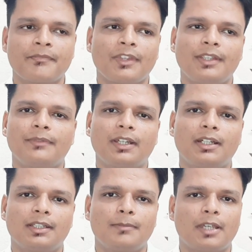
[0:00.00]
In
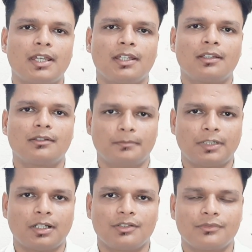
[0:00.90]
fact, the bank
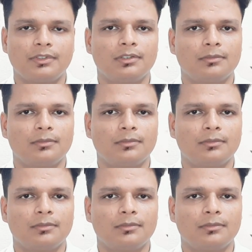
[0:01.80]
branch will